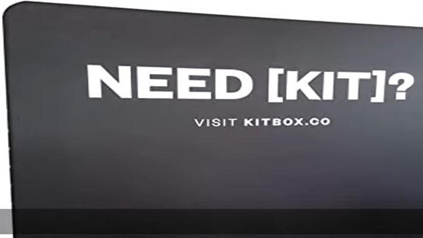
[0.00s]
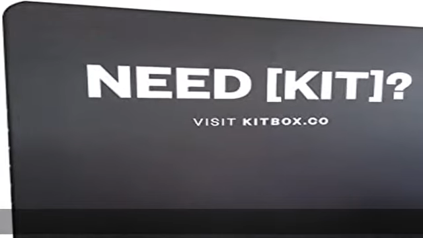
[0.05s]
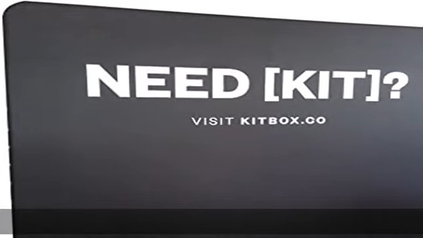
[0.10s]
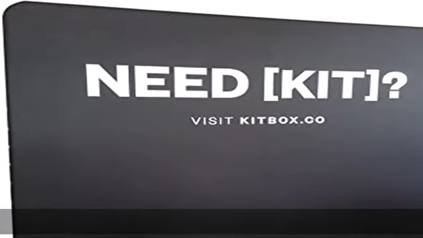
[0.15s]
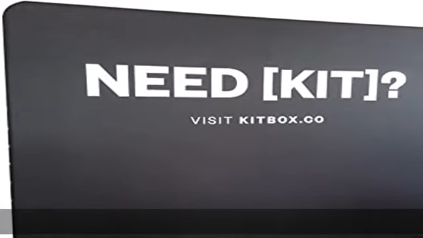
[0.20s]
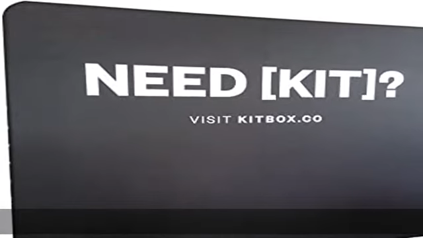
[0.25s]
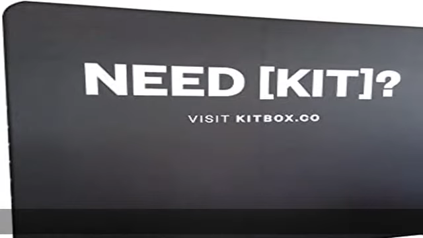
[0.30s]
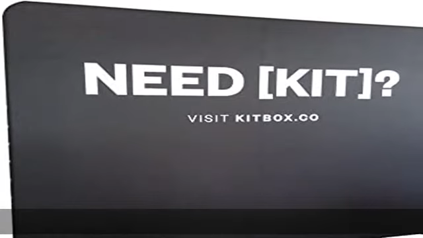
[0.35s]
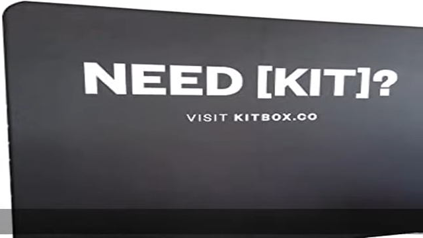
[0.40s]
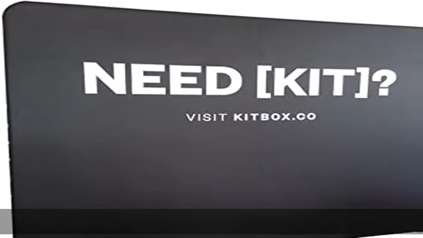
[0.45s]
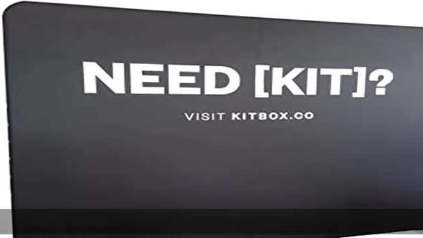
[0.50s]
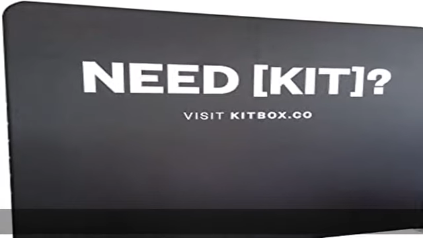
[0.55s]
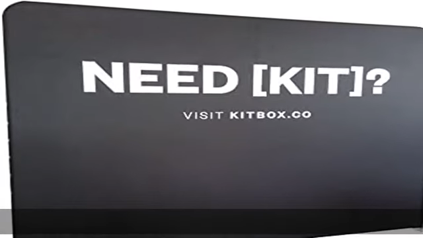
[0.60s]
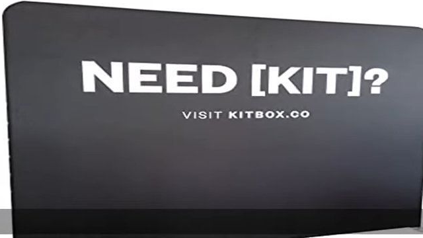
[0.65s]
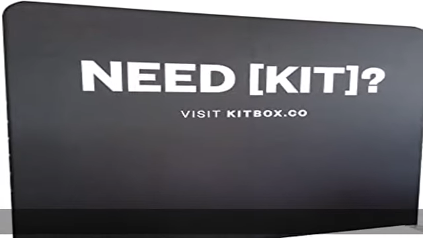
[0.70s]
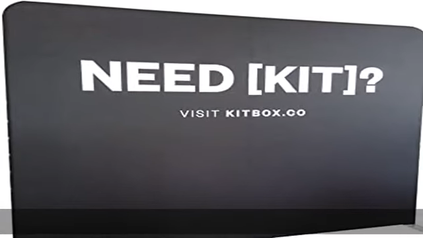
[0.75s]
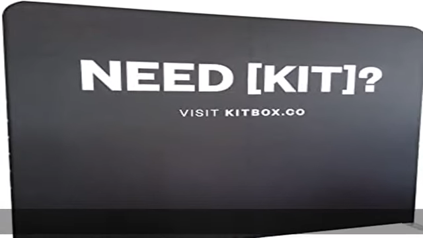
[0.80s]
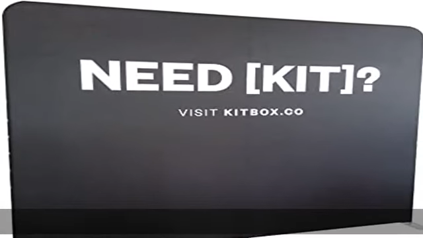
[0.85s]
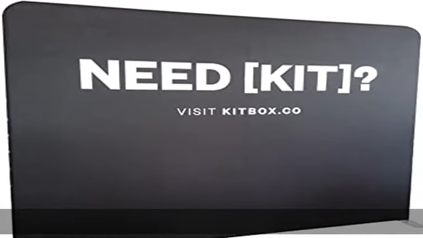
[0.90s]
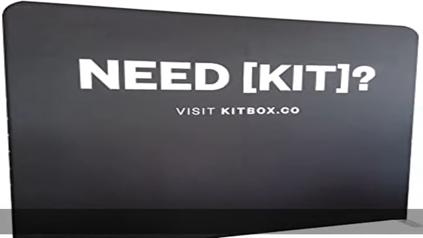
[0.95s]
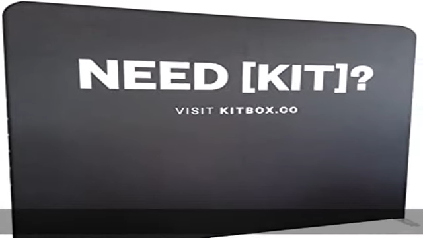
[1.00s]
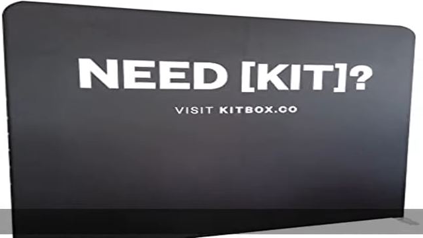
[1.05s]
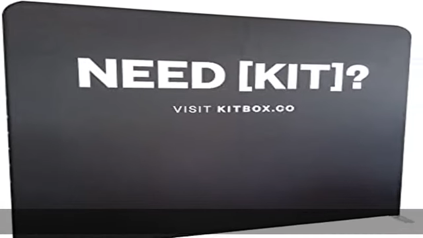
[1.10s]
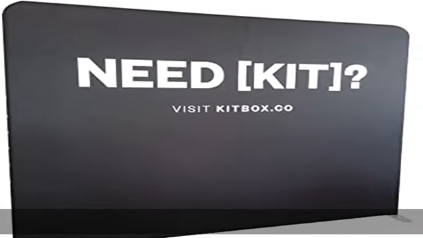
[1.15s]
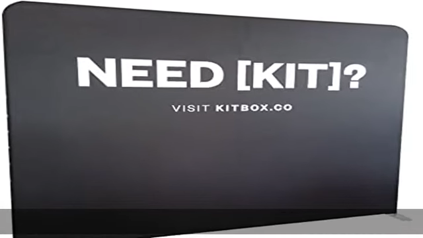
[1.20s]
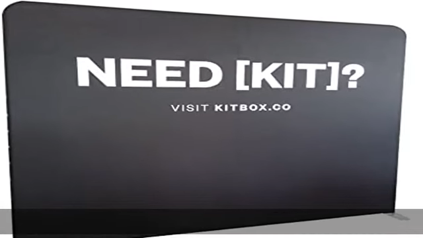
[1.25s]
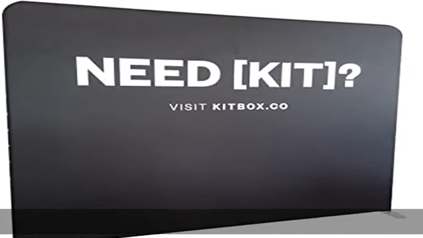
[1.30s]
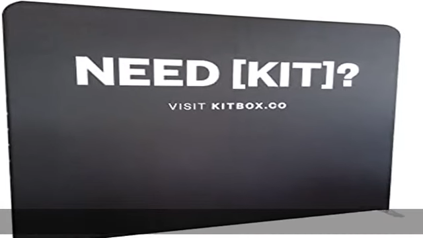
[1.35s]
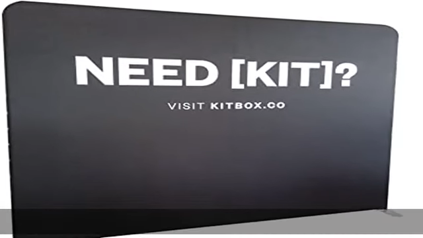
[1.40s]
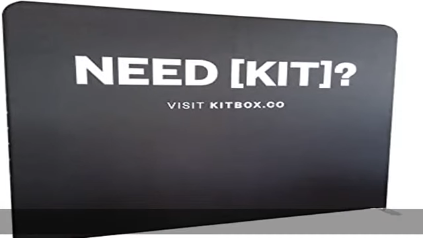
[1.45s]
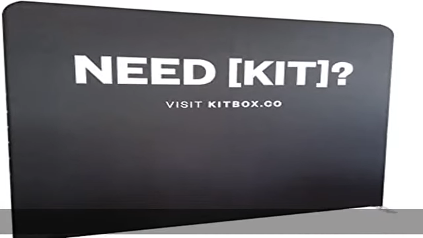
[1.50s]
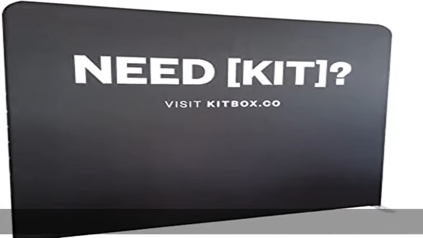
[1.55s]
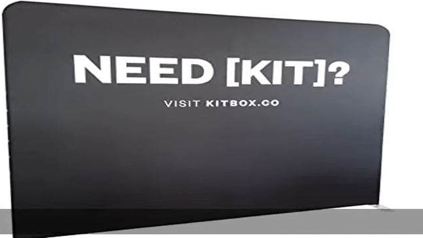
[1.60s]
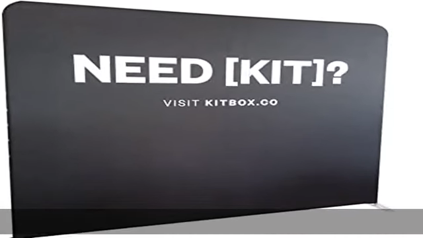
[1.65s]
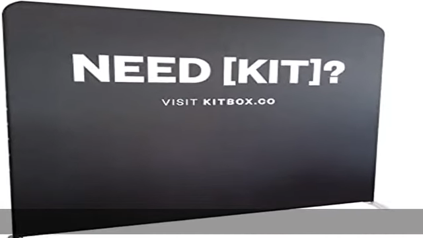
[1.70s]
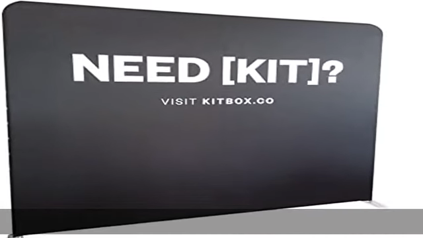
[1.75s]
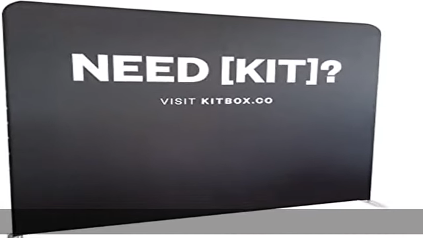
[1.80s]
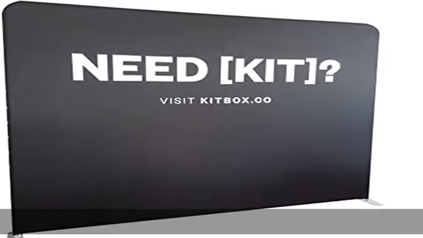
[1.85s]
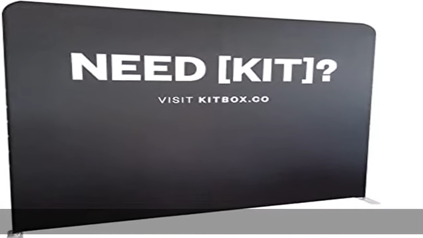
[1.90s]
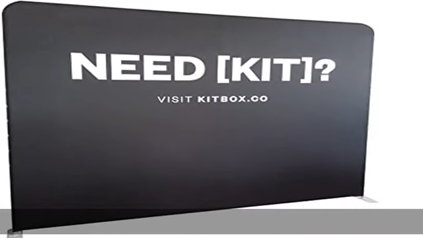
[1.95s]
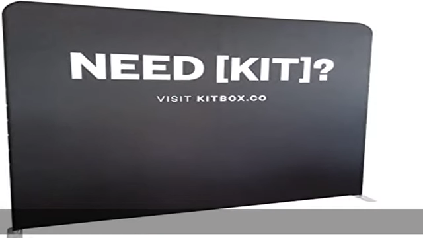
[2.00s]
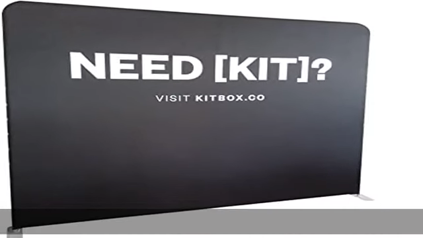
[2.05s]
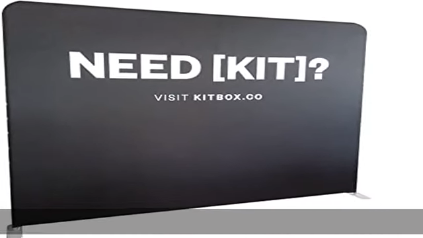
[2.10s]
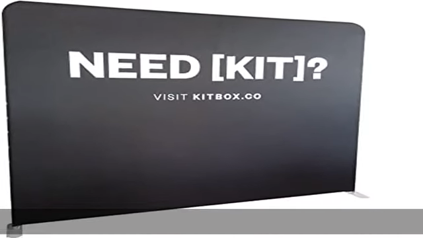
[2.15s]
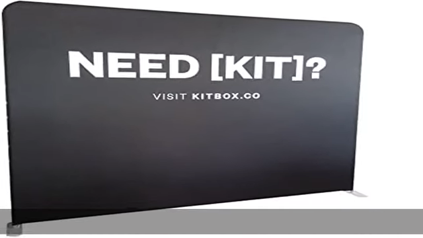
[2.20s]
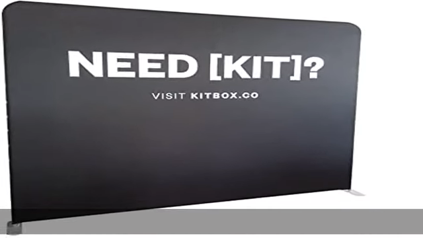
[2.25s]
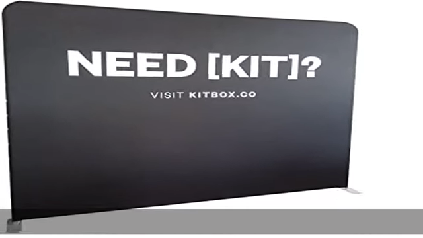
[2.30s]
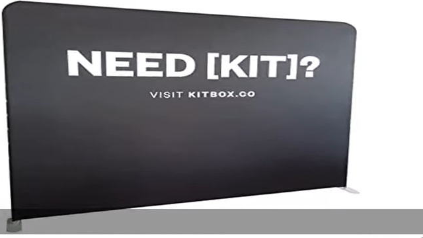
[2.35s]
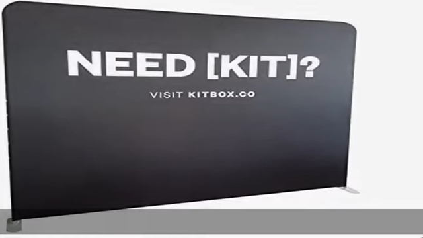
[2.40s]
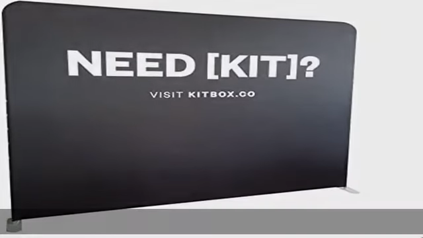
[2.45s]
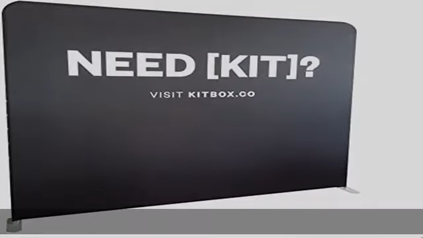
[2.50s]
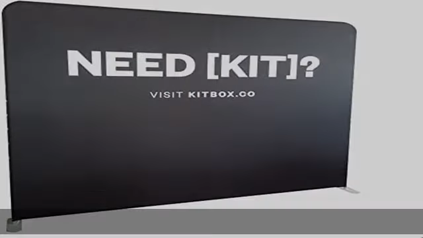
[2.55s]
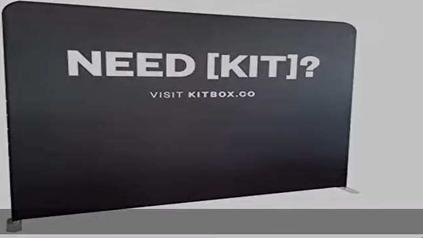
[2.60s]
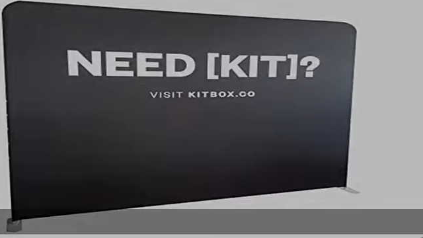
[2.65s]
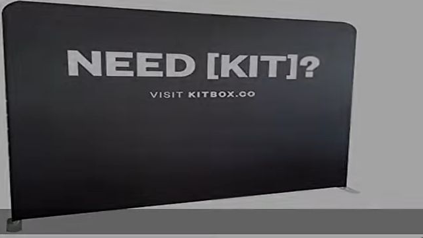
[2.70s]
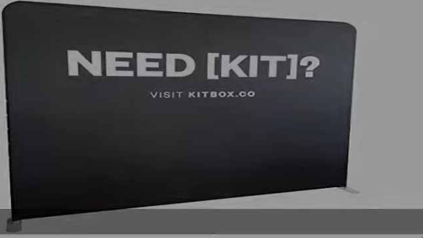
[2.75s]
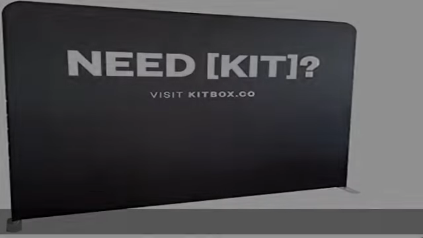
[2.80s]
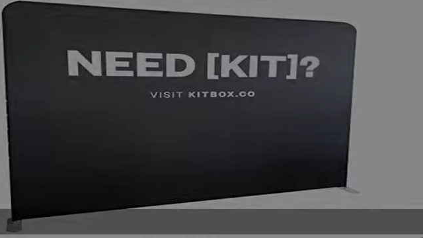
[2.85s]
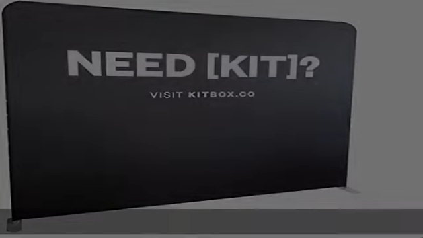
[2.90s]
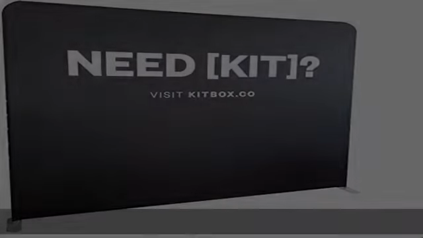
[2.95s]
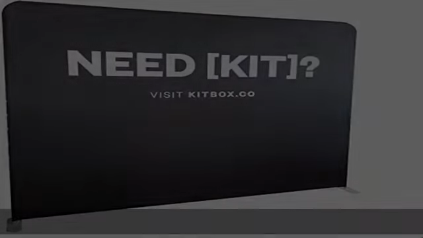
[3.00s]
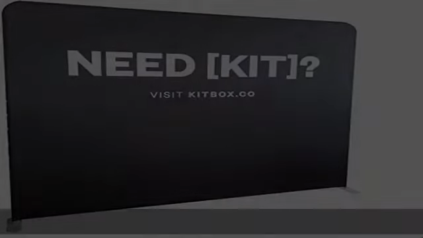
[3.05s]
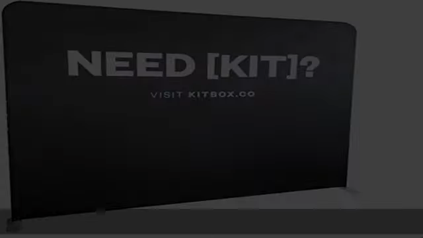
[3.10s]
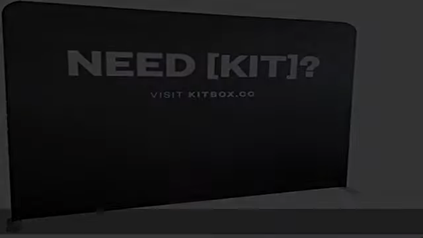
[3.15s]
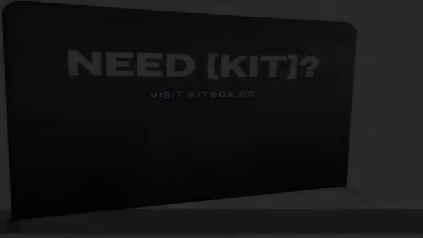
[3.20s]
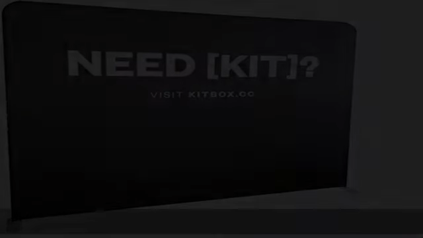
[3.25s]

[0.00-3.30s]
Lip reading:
(no speaker visible)